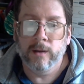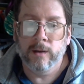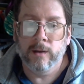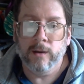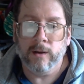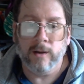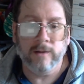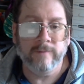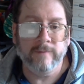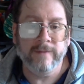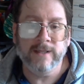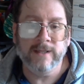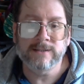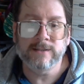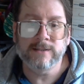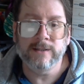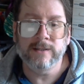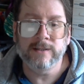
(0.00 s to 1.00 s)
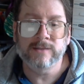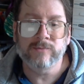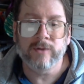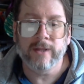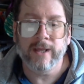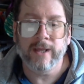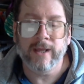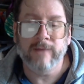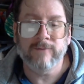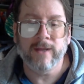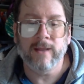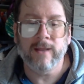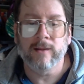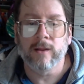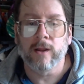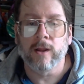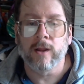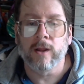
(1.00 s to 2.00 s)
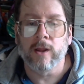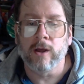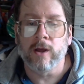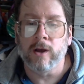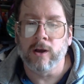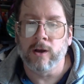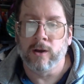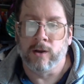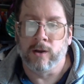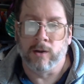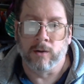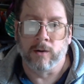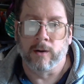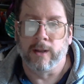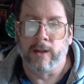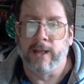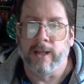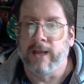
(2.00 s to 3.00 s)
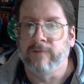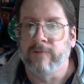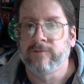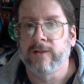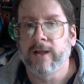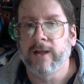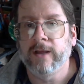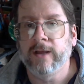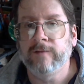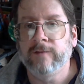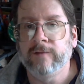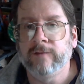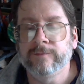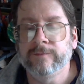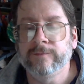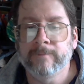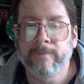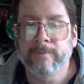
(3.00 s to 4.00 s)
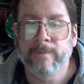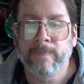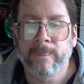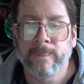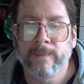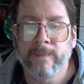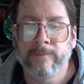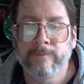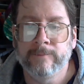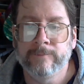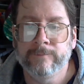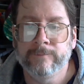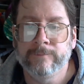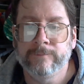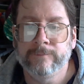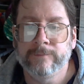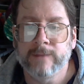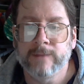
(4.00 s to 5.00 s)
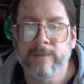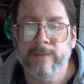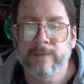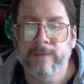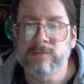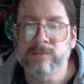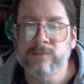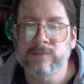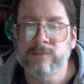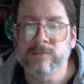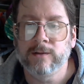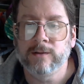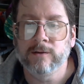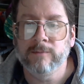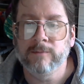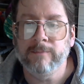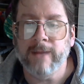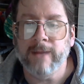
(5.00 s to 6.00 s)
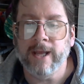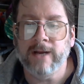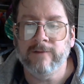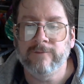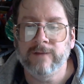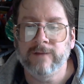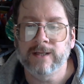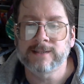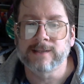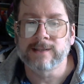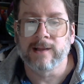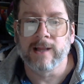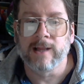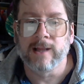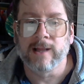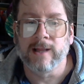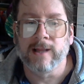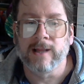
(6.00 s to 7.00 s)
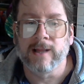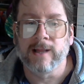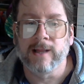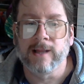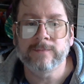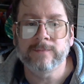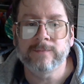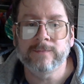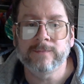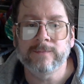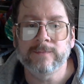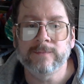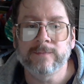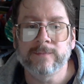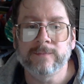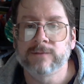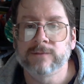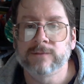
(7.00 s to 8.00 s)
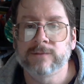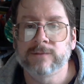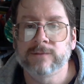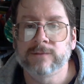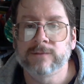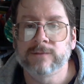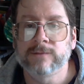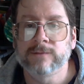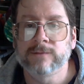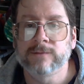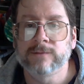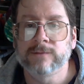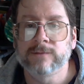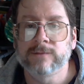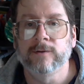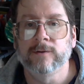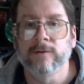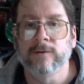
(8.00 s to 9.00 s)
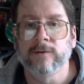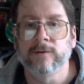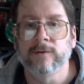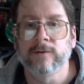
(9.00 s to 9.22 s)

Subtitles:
all of these things will have a long half-life, as will her manifest lies about the use of her private server.